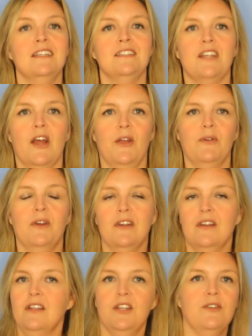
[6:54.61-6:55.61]
So
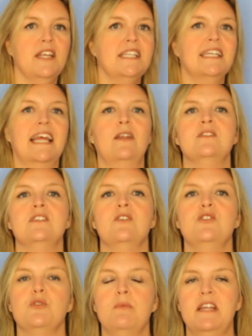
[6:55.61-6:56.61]
you need to get on
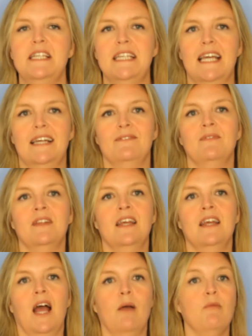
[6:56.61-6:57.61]
social media.
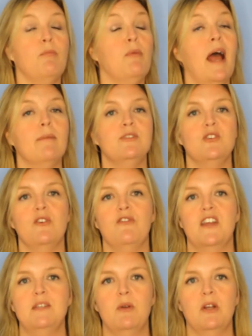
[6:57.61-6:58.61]
Perhaps do a
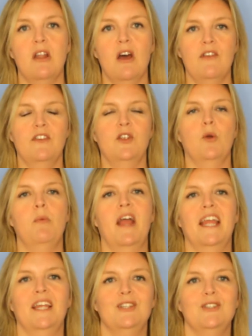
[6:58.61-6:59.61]
Facebook Live in your
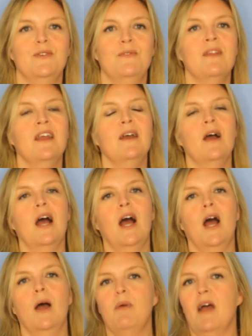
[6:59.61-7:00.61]
page.
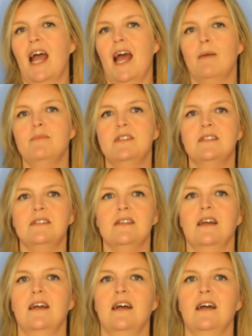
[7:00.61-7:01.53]
Perhaps